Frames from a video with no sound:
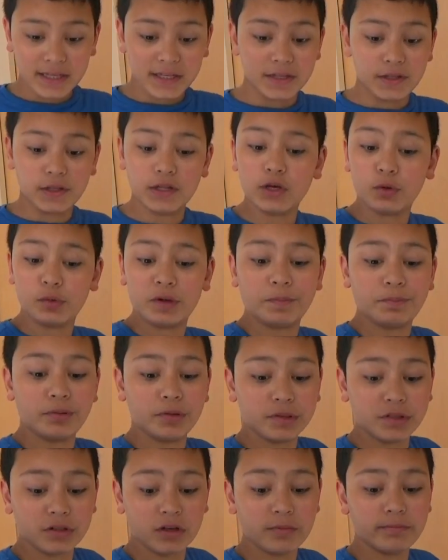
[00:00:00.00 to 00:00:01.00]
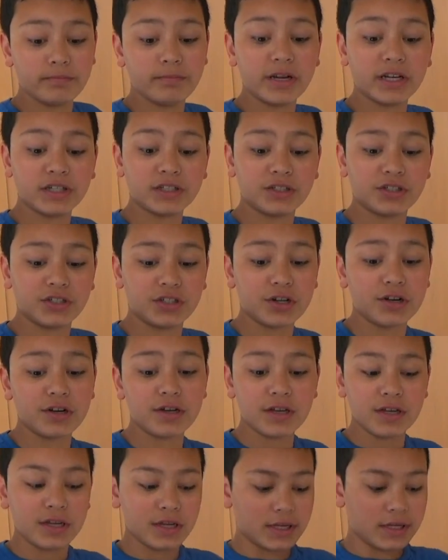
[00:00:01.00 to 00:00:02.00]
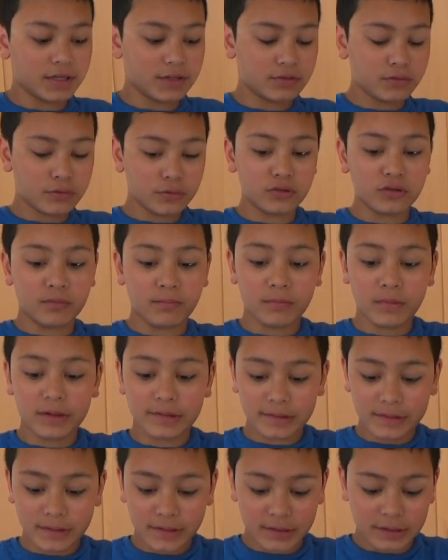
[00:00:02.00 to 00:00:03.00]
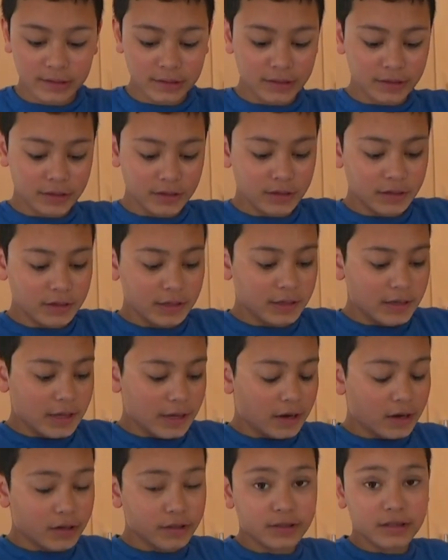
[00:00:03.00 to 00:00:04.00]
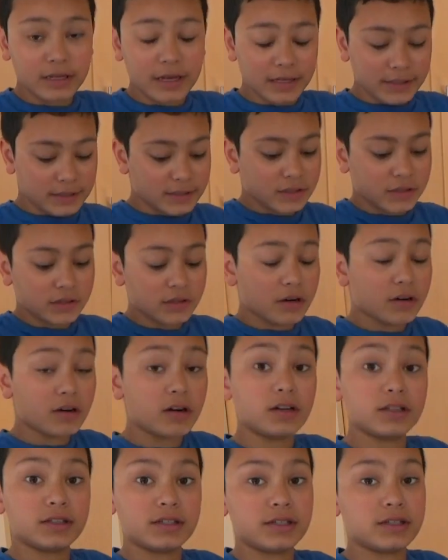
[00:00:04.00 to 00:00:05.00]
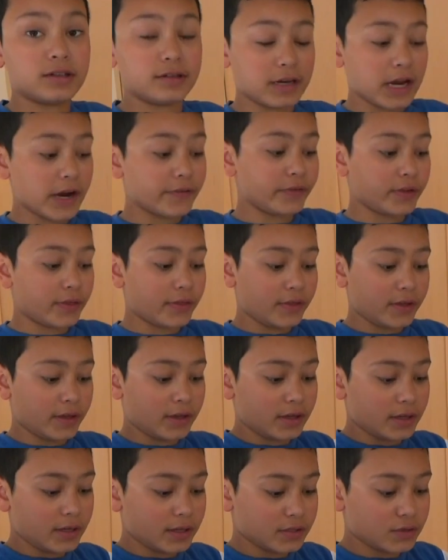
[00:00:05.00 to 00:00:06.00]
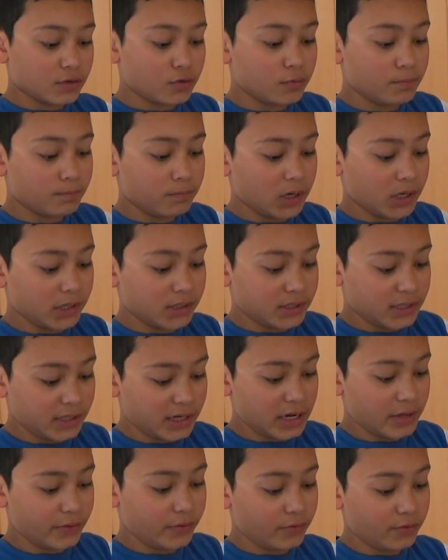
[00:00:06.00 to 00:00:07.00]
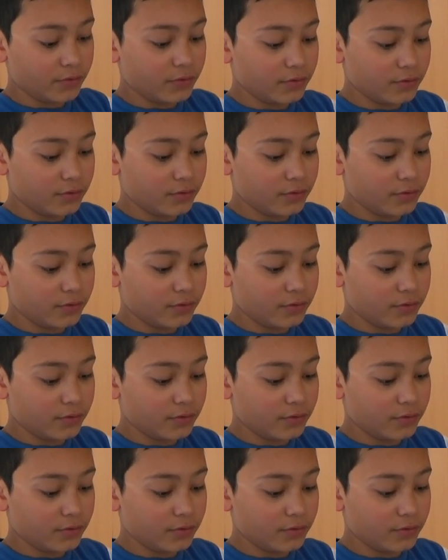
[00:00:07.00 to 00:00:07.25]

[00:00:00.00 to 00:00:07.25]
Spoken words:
Now we put our mixture into the milk and stir until everything is combined together.